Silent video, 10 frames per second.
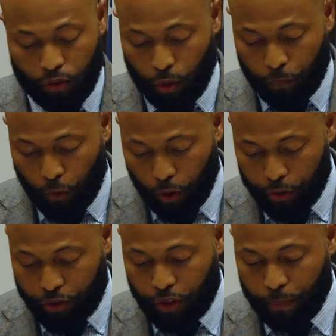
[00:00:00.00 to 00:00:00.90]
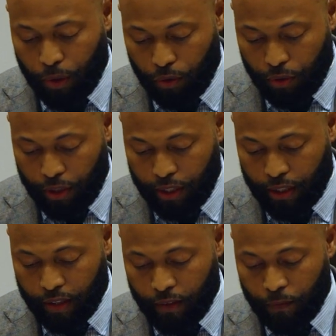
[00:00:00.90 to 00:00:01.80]
diverse community
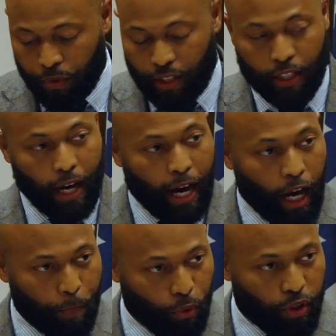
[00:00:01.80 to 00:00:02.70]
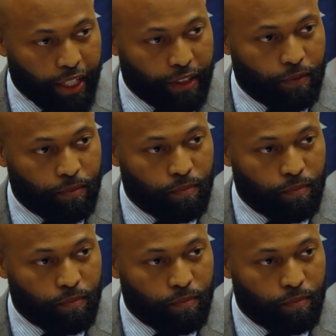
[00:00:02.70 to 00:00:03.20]
can operate,